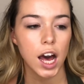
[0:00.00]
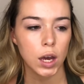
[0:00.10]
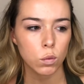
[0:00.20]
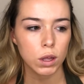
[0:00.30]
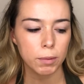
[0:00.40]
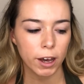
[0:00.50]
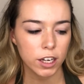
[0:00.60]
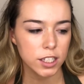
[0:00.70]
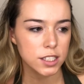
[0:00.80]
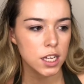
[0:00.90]
I will be
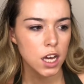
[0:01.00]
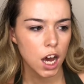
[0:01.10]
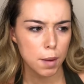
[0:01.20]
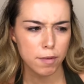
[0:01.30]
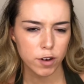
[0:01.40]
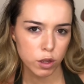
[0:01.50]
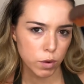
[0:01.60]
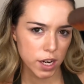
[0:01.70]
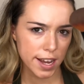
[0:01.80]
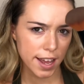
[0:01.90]
honest, I prefer the
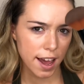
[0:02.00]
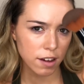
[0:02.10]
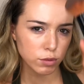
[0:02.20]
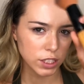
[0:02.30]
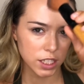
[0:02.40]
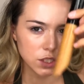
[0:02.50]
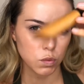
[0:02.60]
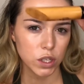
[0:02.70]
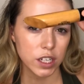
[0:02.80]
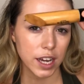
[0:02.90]
one I have, which has a
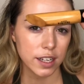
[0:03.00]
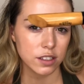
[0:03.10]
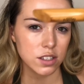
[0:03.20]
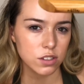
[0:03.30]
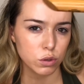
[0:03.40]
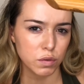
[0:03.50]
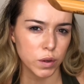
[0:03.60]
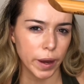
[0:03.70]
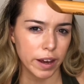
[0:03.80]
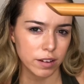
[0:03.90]
wooden handle. So if
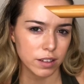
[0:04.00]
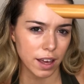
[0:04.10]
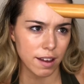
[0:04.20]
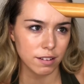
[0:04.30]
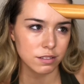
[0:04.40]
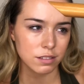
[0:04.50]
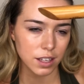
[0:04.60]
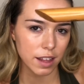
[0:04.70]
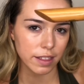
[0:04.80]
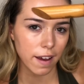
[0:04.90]
you can
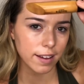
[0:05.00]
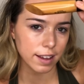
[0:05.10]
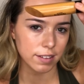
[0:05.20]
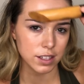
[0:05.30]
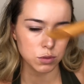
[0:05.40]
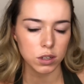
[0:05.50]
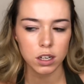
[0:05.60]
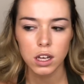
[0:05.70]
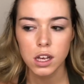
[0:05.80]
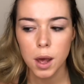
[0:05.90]
get that, get this
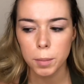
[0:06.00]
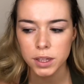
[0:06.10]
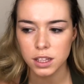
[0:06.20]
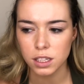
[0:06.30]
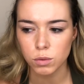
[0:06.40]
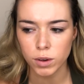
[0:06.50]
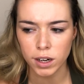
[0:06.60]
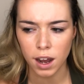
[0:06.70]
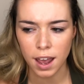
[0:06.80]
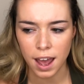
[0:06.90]
one. But the
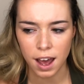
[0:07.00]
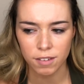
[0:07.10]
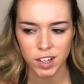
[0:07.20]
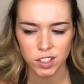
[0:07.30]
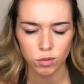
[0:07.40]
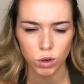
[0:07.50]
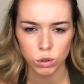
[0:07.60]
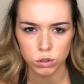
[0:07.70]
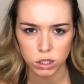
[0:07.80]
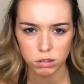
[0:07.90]
one I have has a
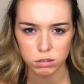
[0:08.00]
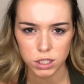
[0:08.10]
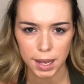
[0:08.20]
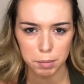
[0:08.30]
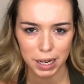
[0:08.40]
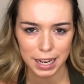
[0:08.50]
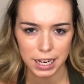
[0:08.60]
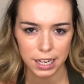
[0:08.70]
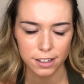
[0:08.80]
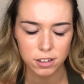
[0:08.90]
rose gold and
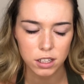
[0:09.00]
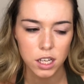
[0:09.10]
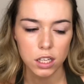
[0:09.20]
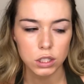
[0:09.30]
black handle.